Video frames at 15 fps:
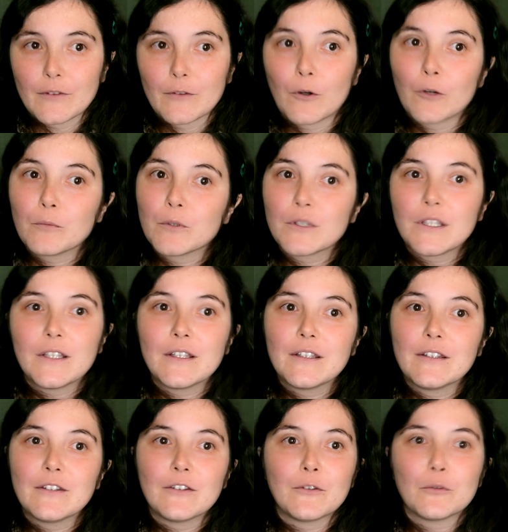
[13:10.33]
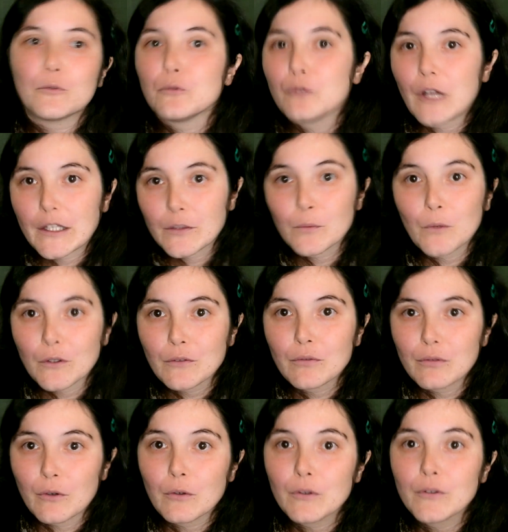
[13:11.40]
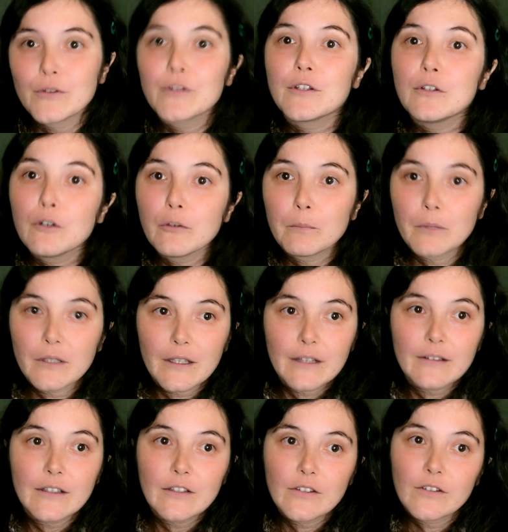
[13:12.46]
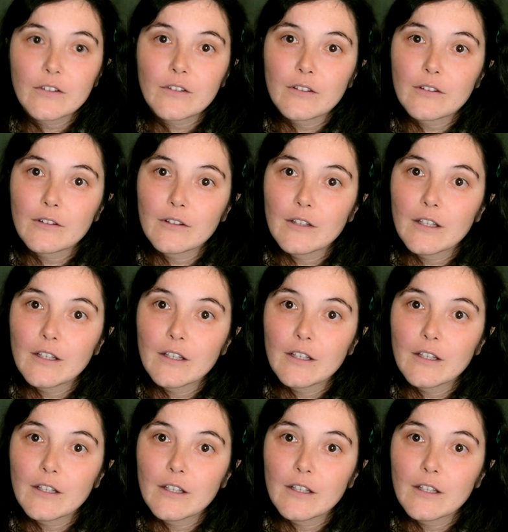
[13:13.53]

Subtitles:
Normally, you do not want vocals in your playlists